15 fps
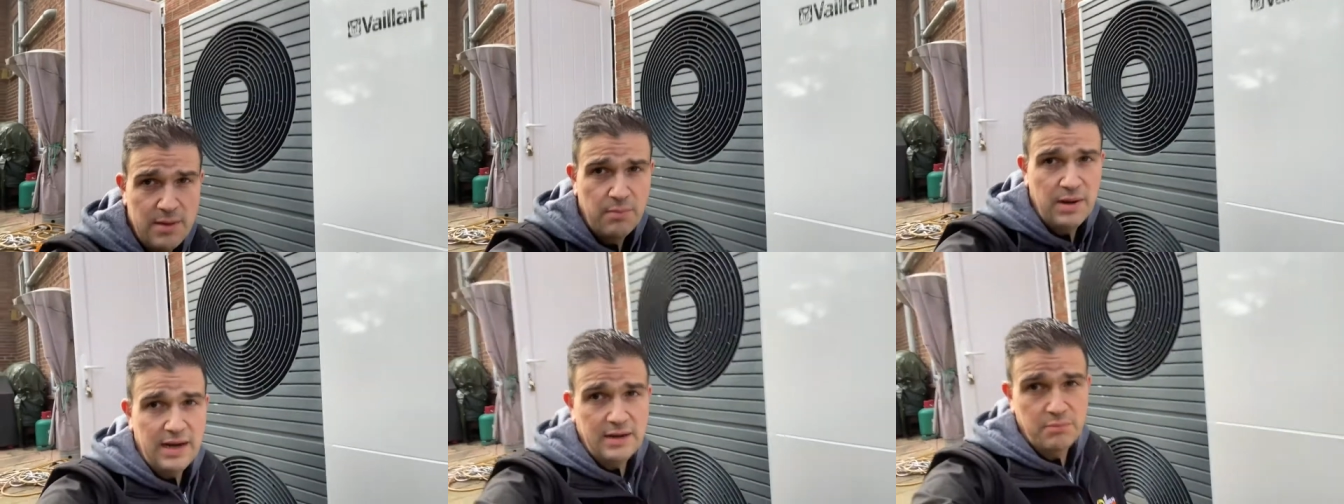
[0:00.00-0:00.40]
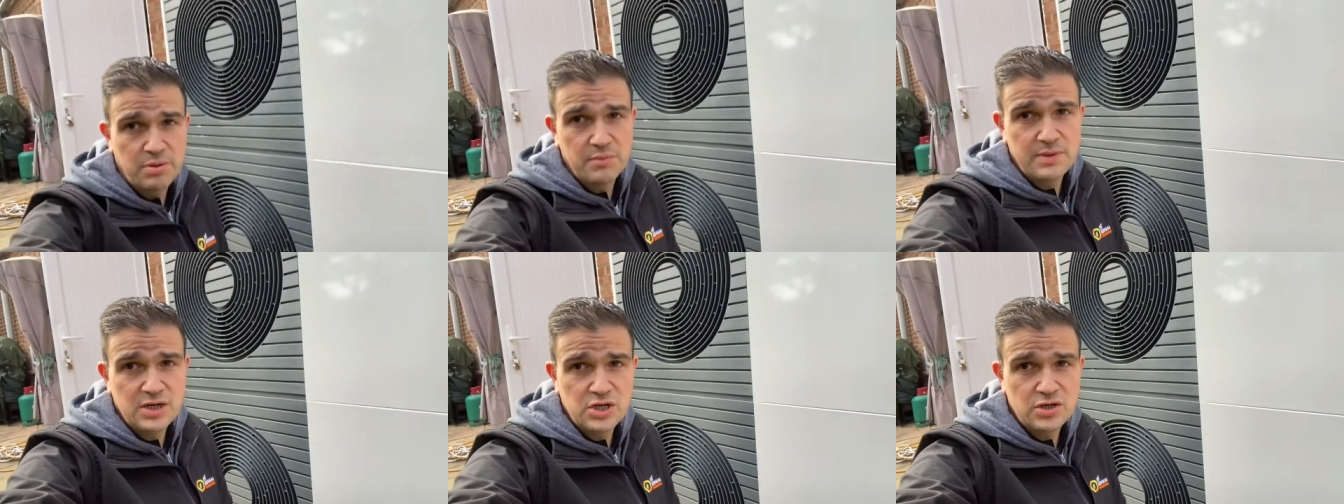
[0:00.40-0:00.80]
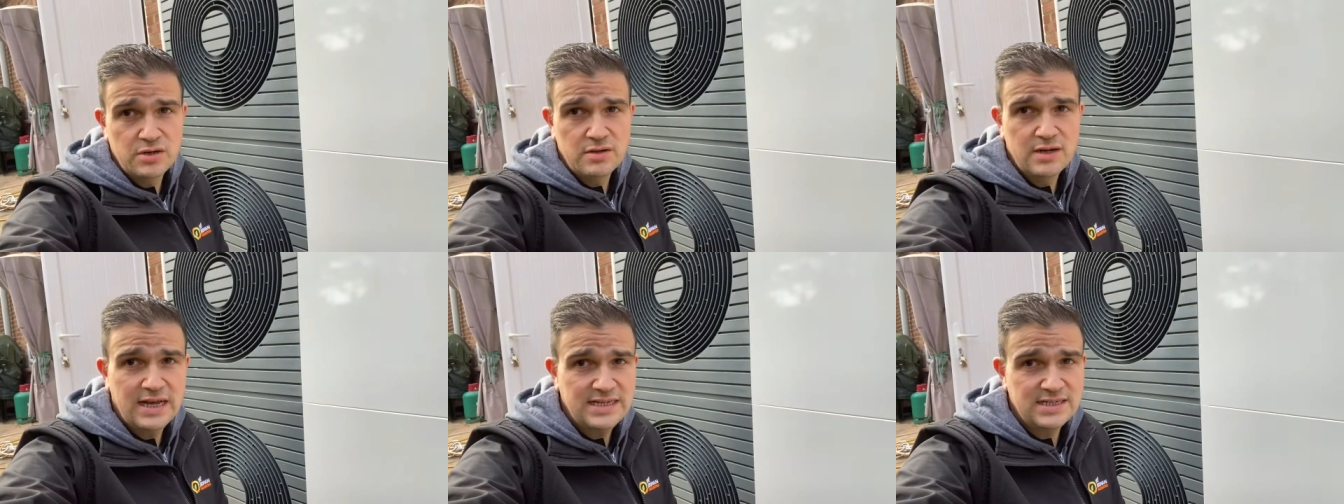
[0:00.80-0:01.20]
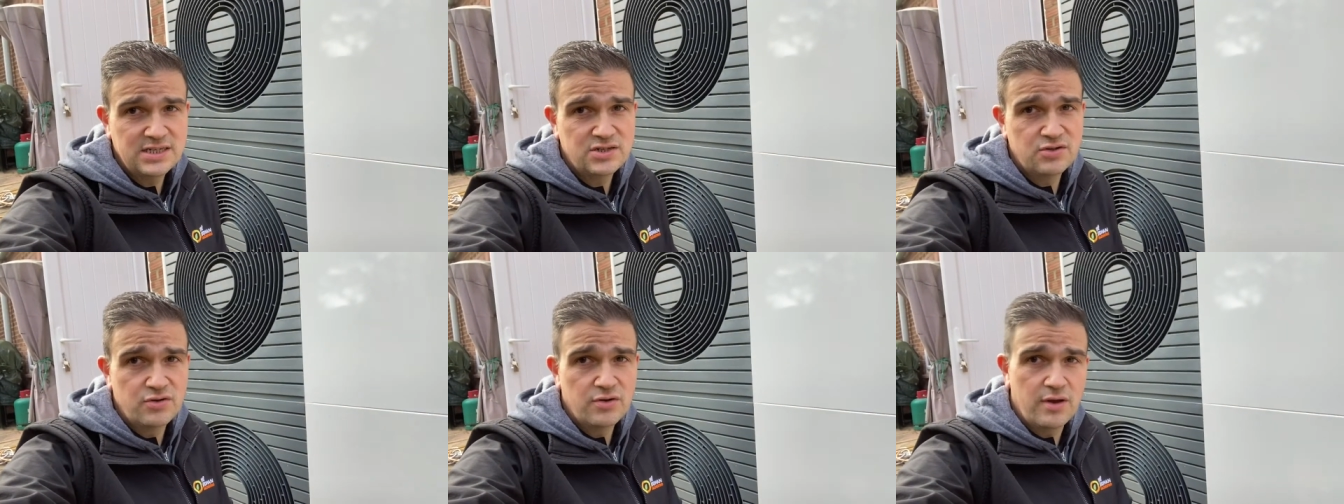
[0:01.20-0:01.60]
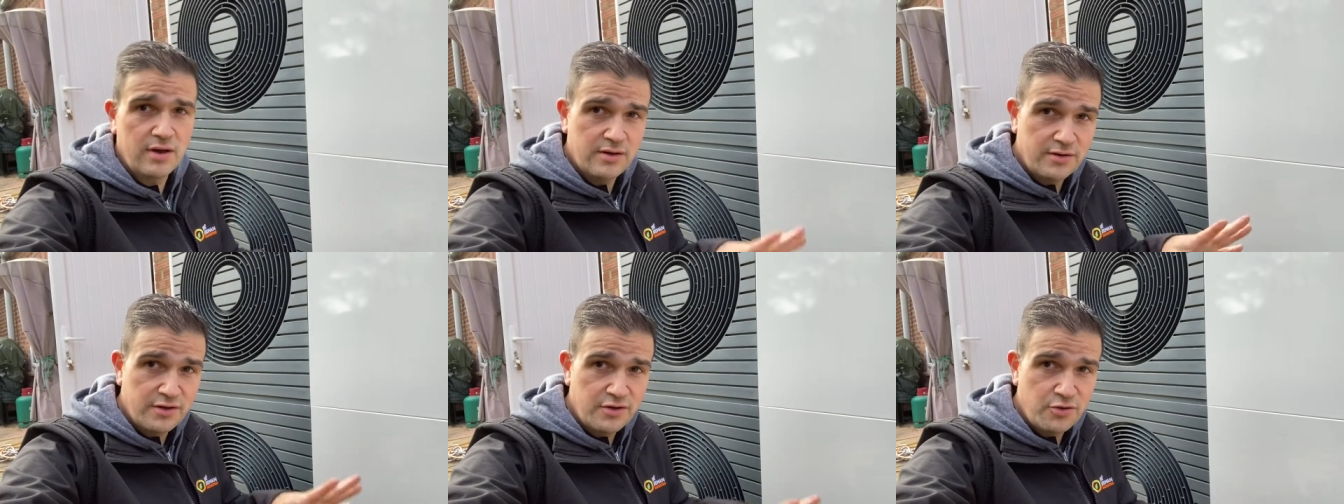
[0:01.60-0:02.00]
planning permission as it's not
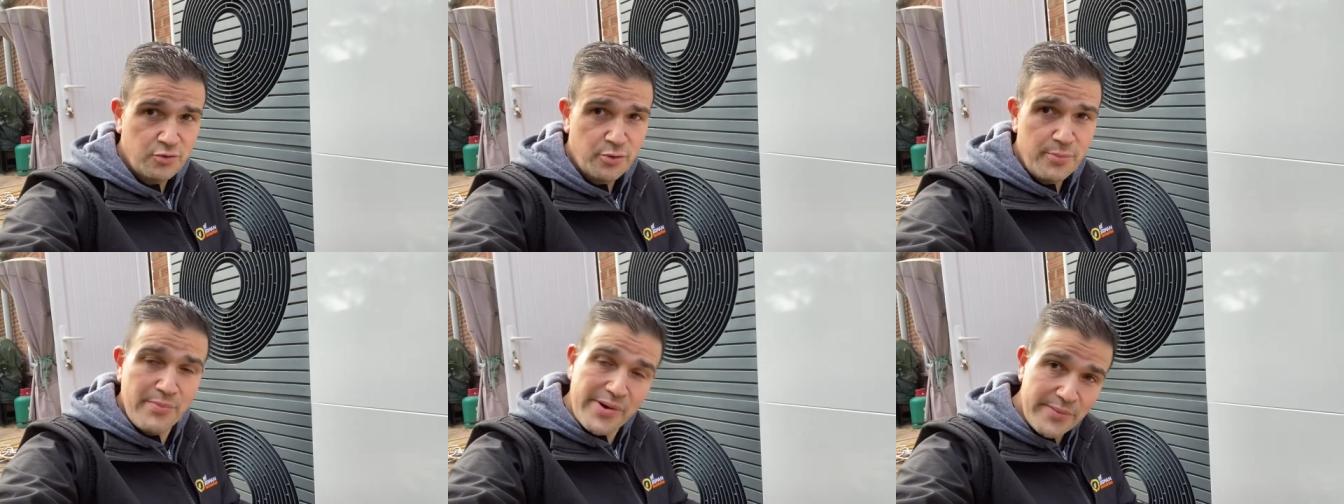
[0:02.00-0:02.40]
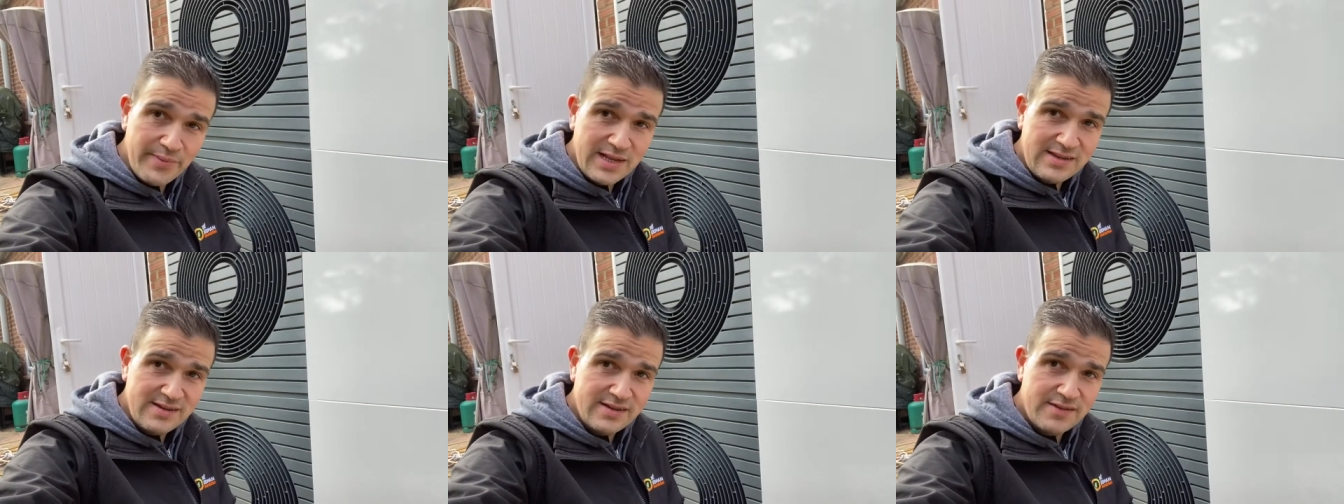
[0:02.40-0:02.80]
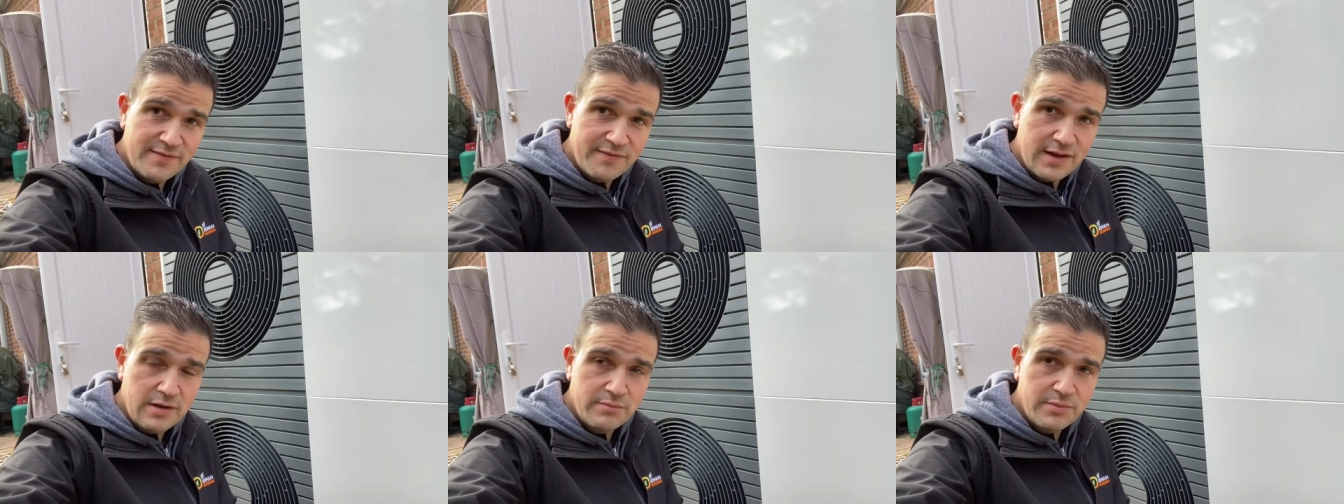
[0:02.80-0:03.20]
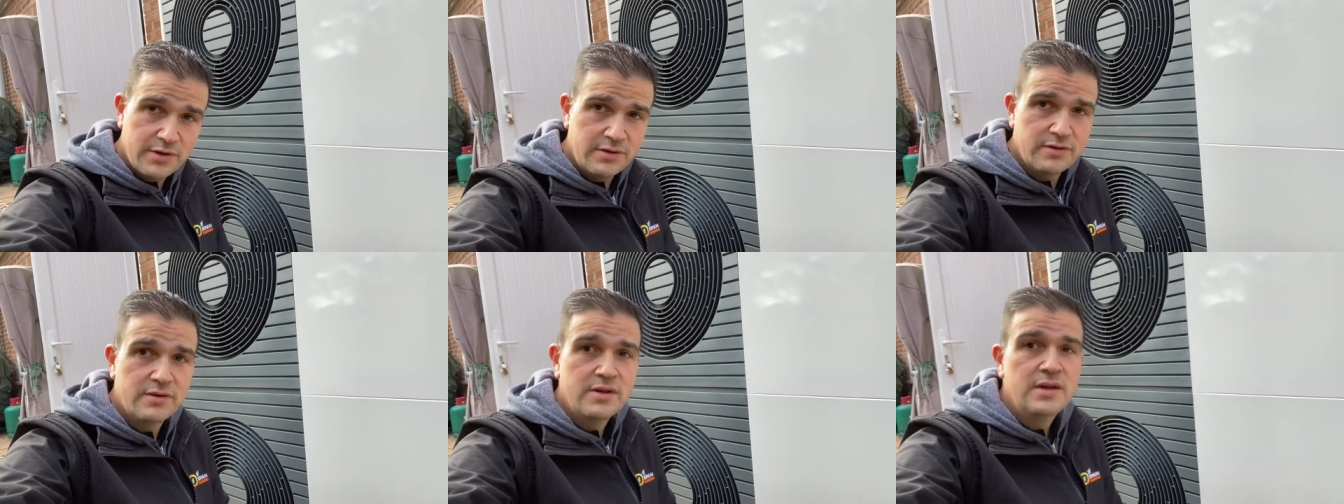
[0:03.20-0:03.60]
under your permitted development,